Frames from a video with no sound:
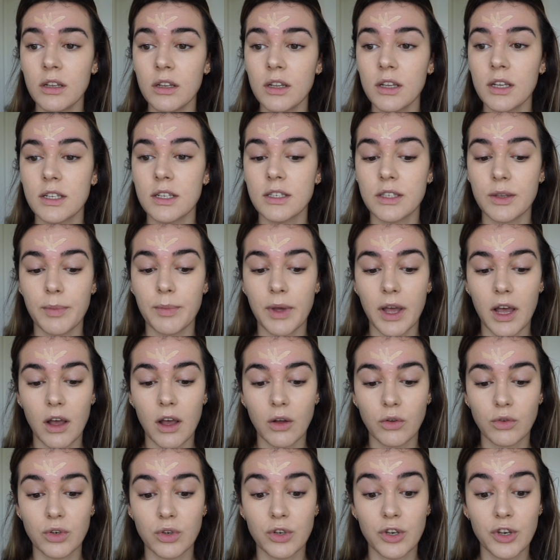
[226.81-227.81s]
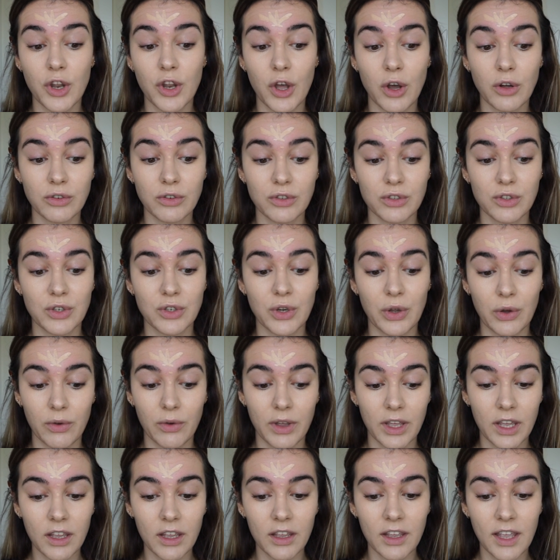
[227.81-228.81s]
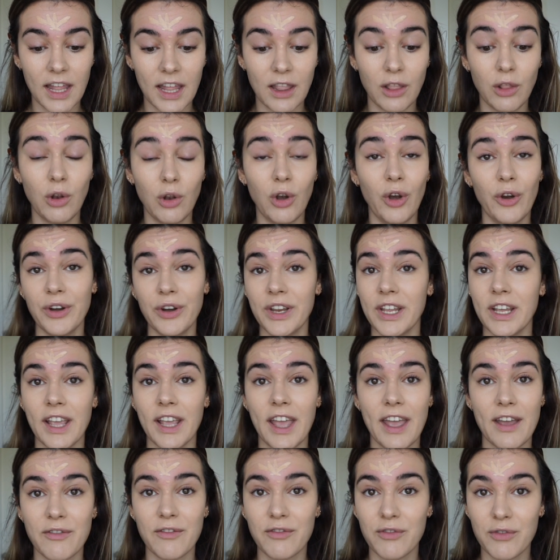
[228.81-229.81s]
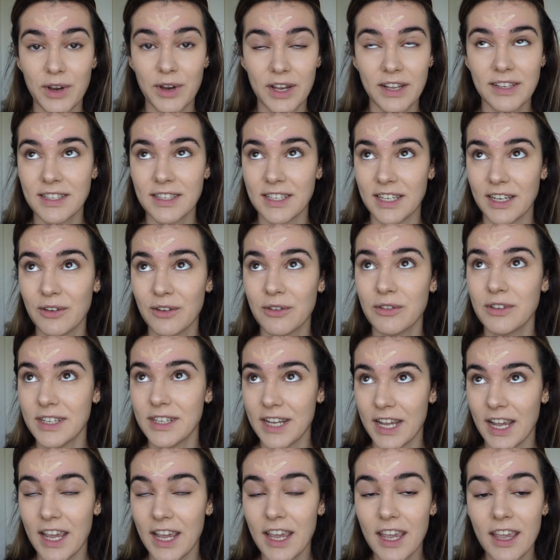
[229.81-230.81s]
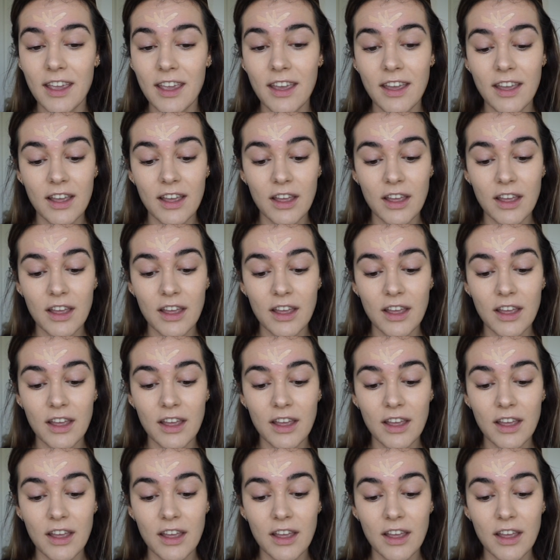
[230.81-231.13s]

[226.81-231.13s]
is about not knowing and learning every single day